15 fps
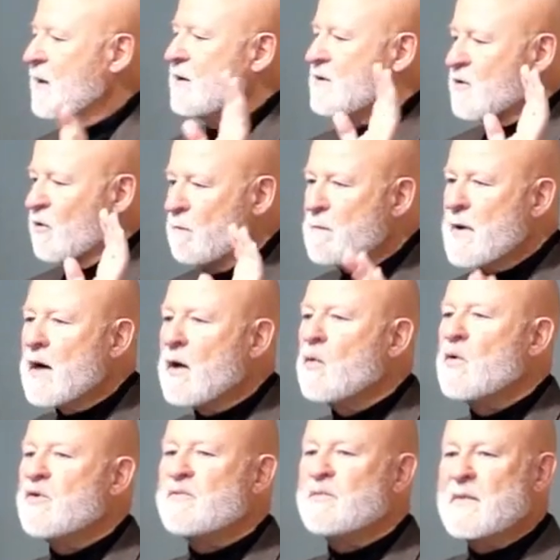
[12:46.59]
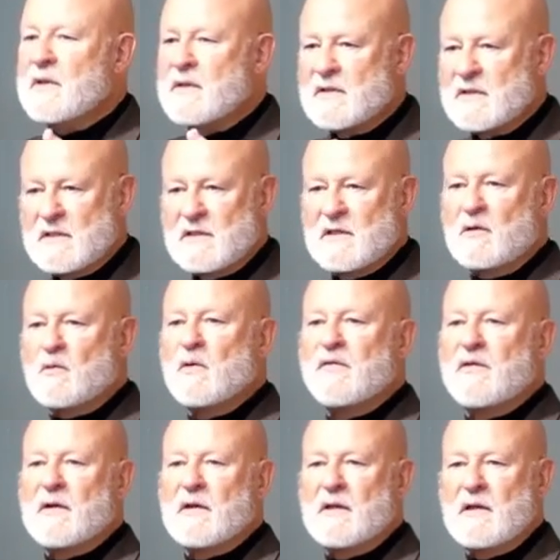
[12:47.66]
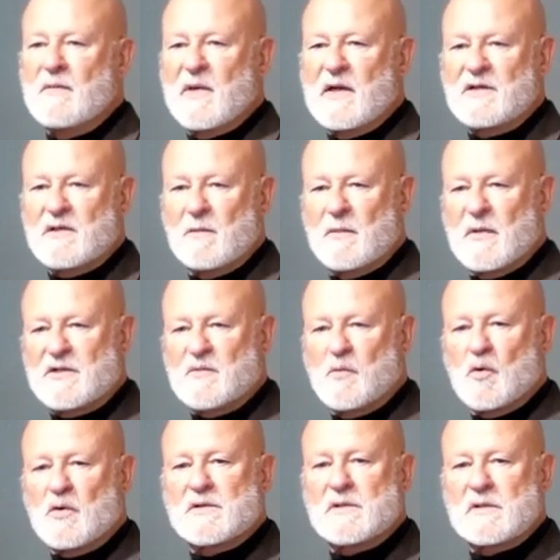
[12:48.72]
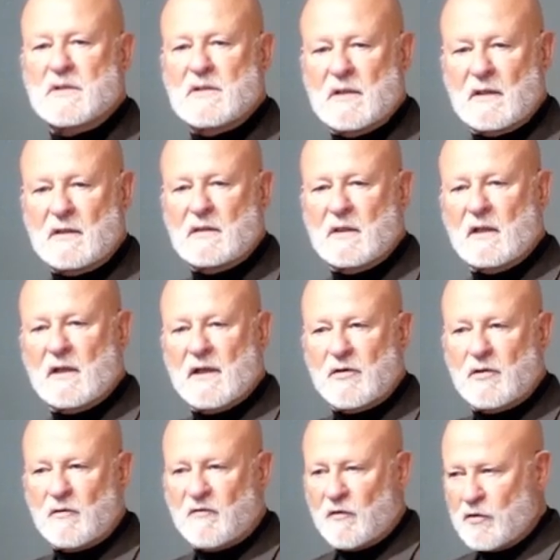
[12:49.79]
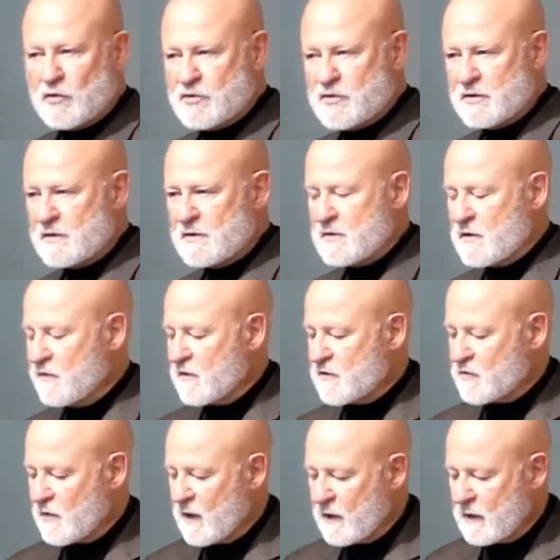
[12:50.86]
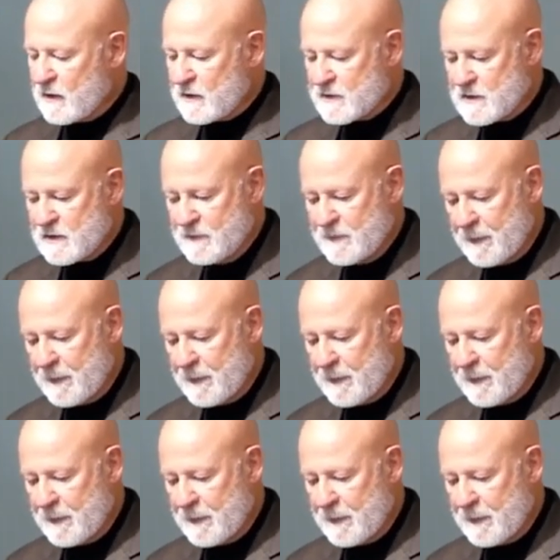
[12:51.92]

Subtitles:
So bear with me, stick with it. He makes it much more succinct in later versions of his writings.